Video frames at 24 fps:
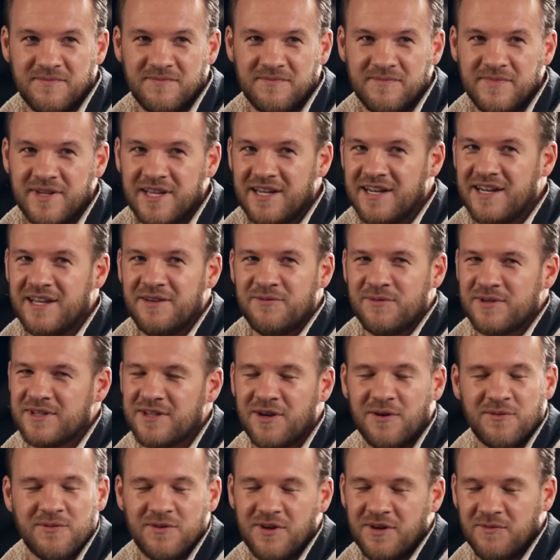Me and Leigh, we
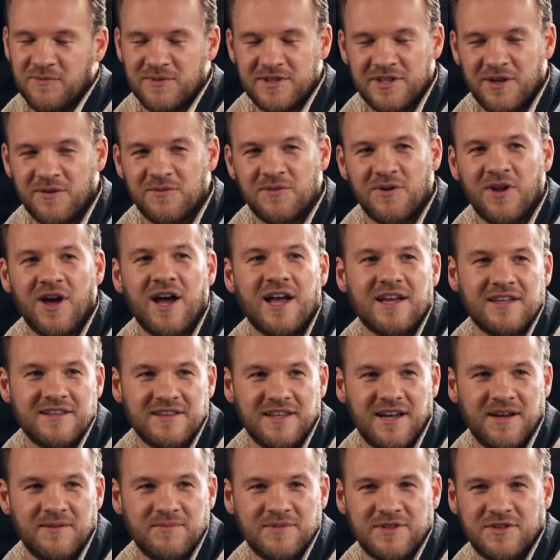don't like
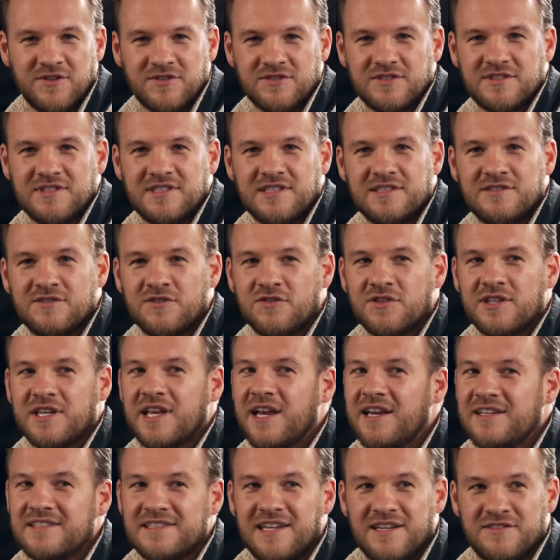that, because it's not the
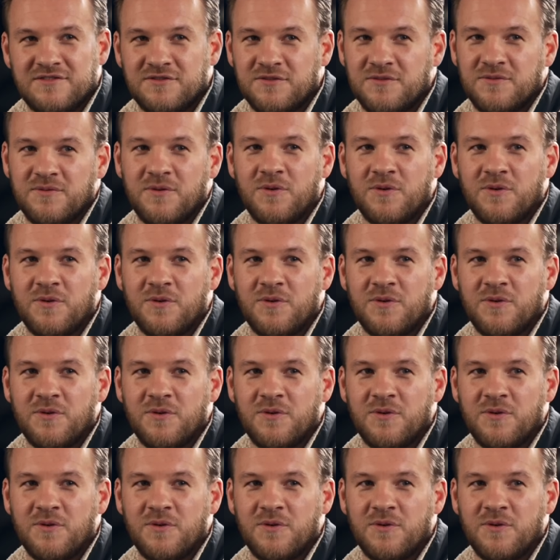case at all.